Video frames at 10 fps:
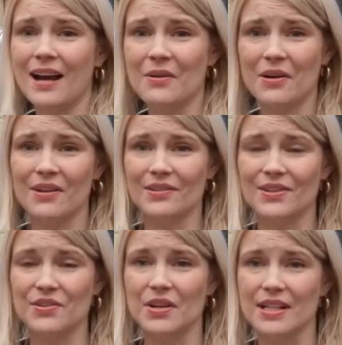how hard
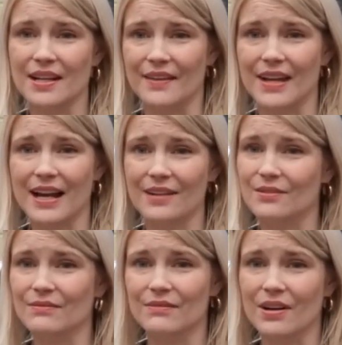I try to get the
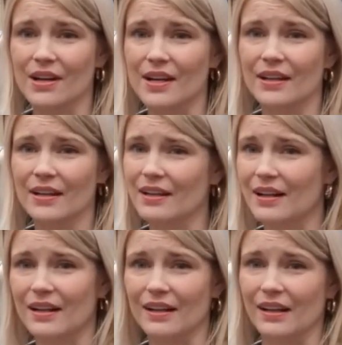angle right,
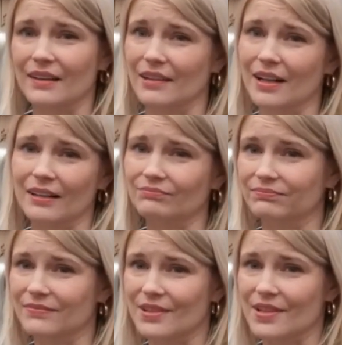I
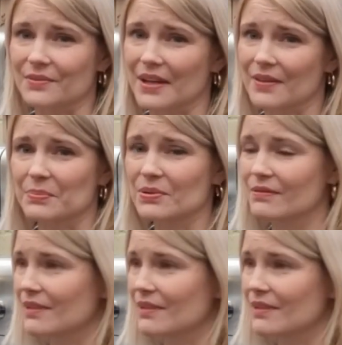don't get the pour